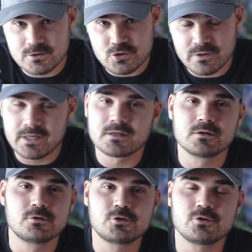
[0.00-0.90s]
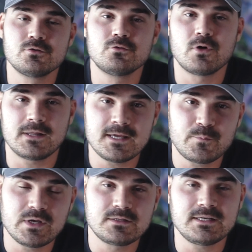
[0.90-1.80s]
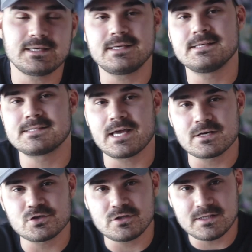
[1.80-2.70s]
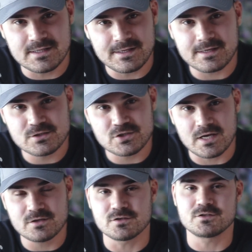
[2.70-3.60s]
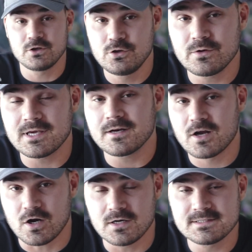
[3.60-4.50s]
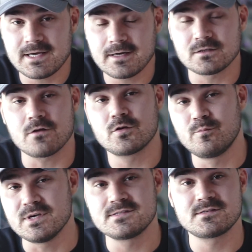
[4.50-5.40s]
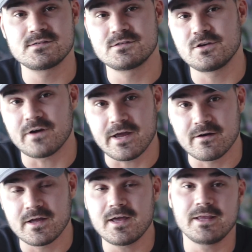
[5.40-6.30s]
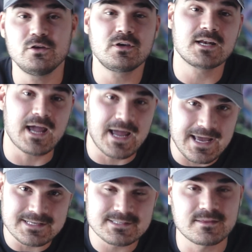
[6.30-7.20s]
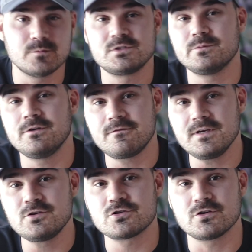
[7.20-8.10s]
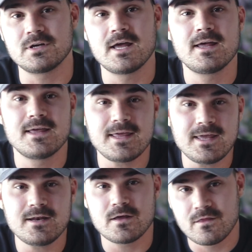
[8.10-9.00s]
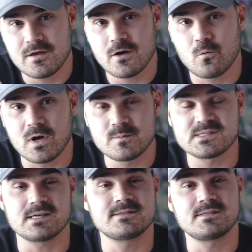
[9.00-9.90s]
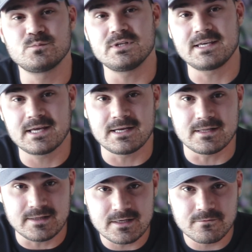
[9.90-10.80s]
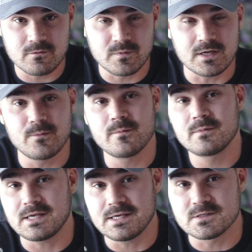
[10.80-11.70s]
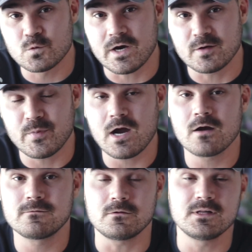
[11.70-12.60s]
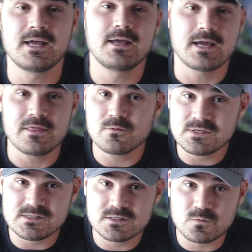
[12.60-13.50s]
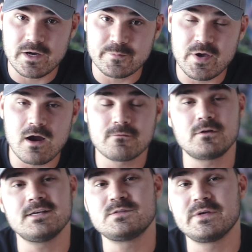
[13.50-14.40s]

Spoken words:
trick to link building is actually link exchanges. You can contact other businesses in your area and you can ask them to be featured in their website. Simply getting a link from them is quite powerful. And the reason it's quite powerful is